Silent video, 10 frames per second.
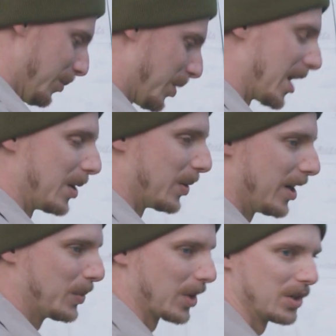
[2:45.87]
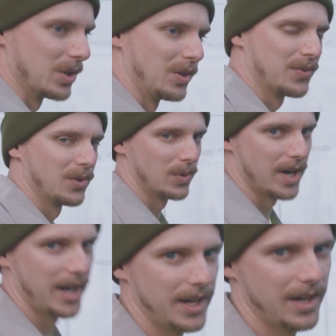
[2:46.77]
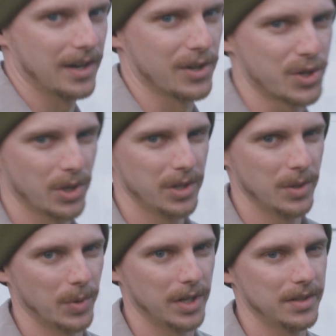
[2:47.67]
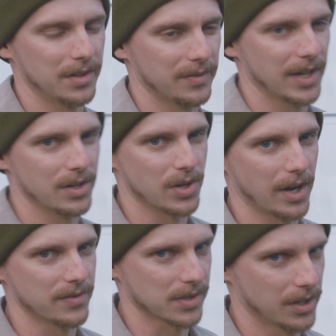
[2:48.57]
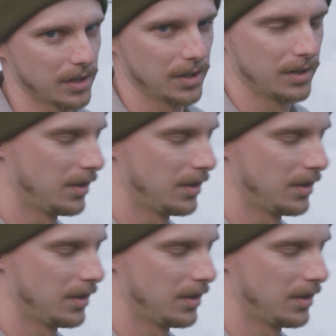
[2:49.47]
But anyway, we're gonna go for a ride and I'll show you what the van drives like.